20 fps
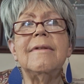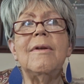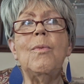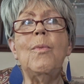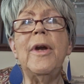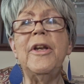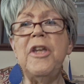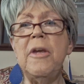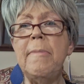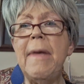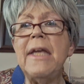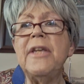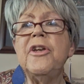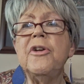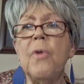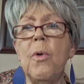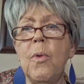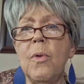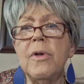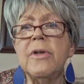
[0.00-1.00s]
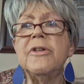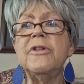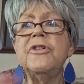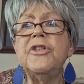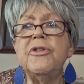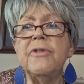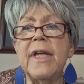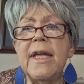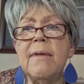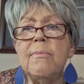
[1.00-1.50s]
When you make your
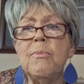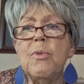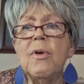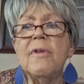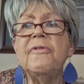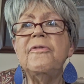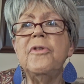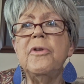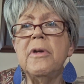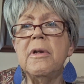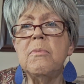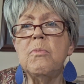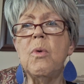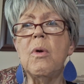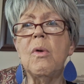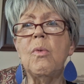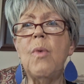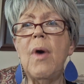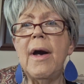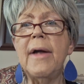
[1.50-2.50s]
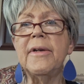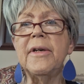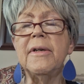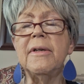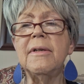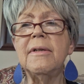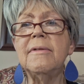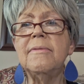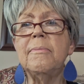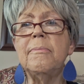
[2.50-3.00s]
orders, you get more food and more
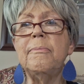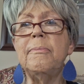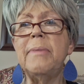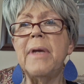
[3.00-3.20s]
water.